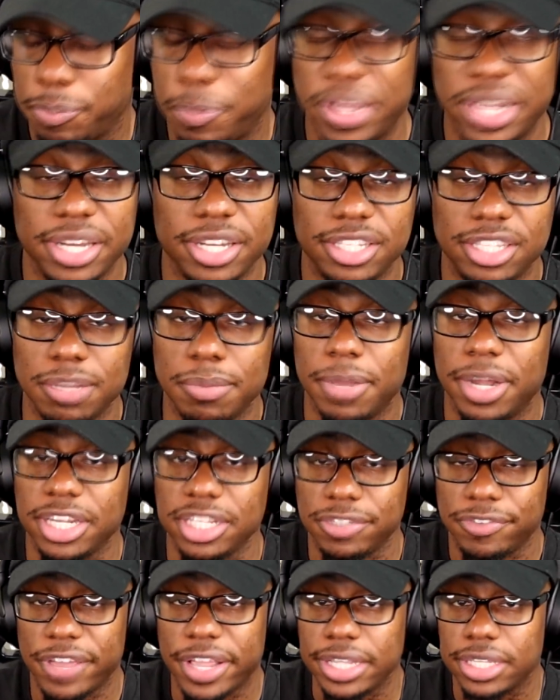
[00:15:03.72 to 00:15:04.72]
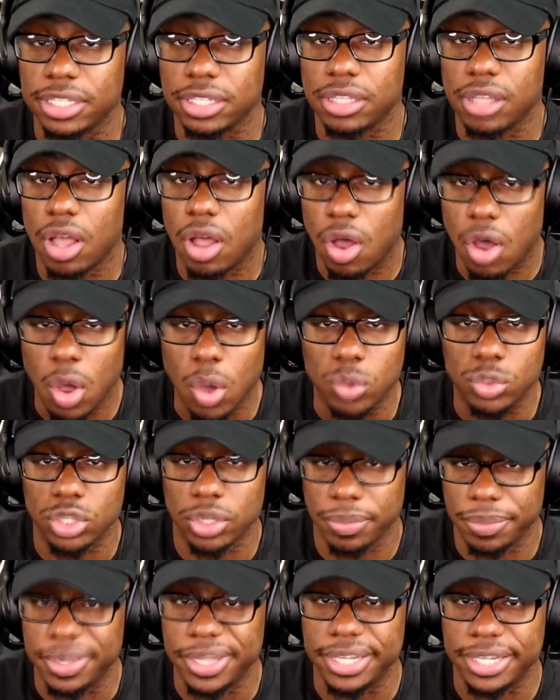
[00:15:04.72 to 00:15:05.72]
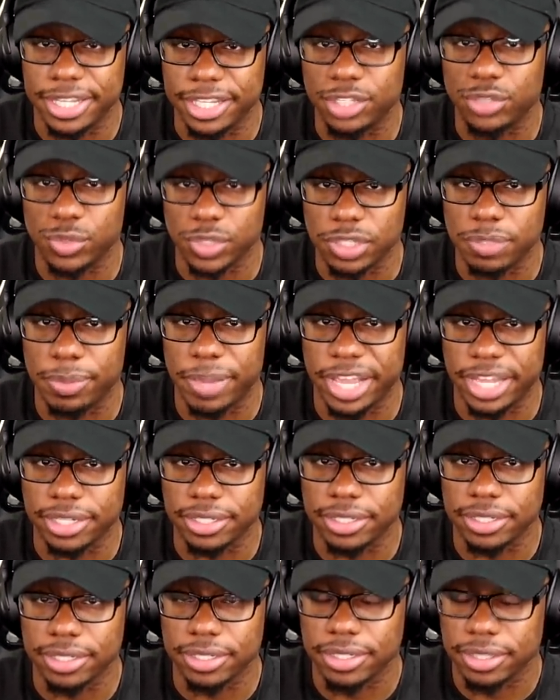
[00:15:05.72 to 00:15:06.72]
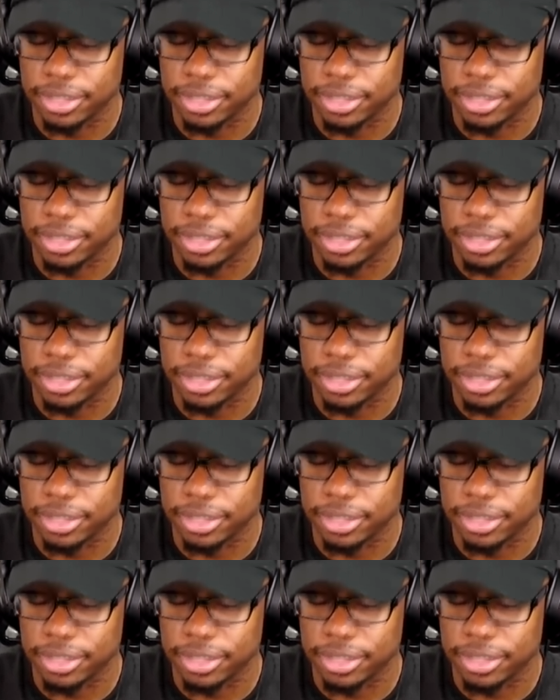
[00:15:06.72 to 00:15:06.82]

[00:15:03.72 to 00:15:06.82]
Spitting in somebody's face is the ultimate disrespect.